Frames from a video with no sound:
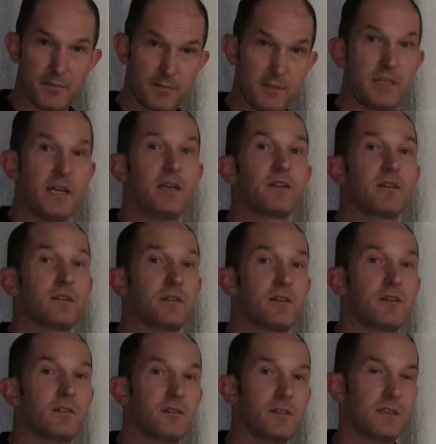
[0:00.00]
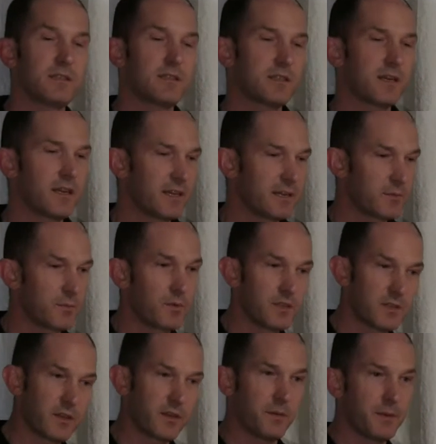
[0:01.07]
Standing on this side
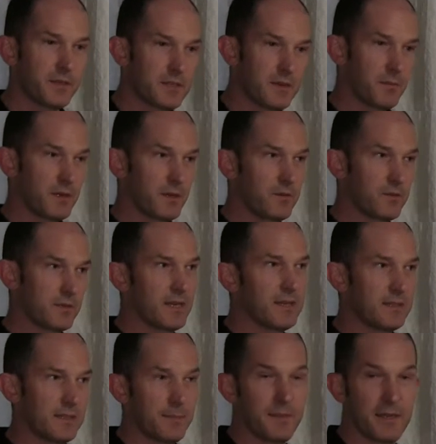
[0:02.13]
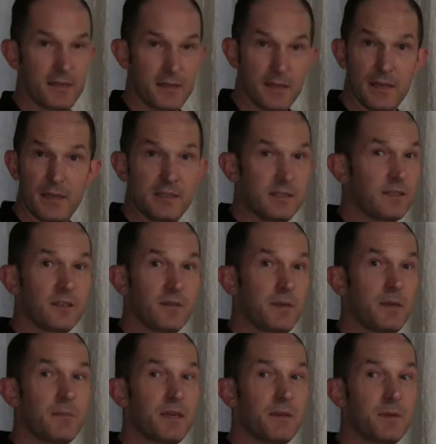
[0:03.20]
is going to be somebody who's done something. It isn't going to
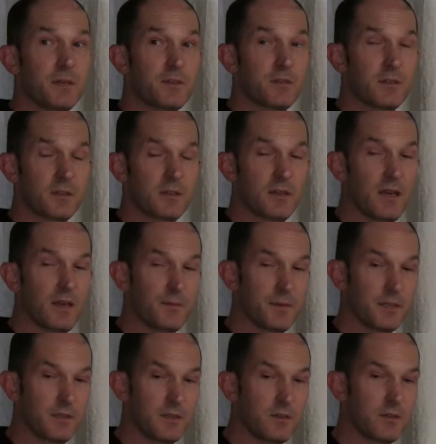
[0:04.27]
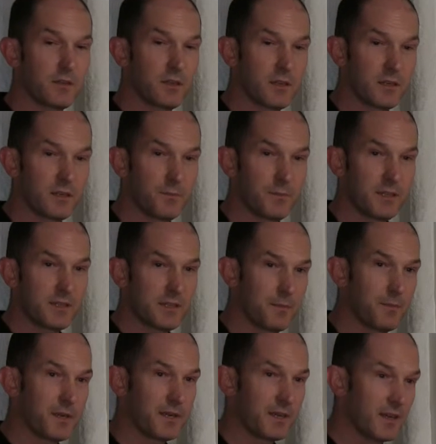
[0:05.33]
be me most of the time. It's usually going to be
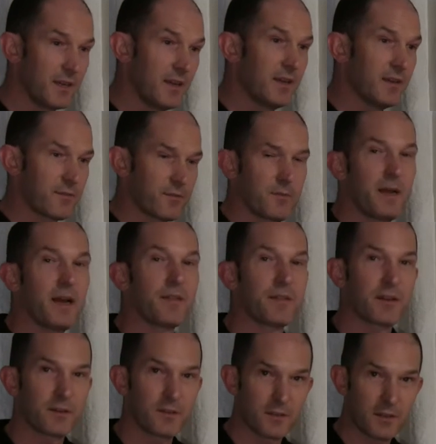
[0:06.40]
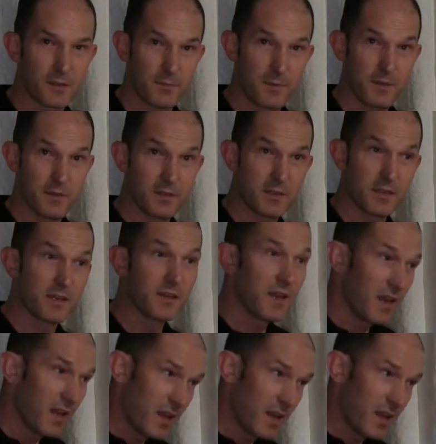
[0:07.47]
somebody from out there in the community.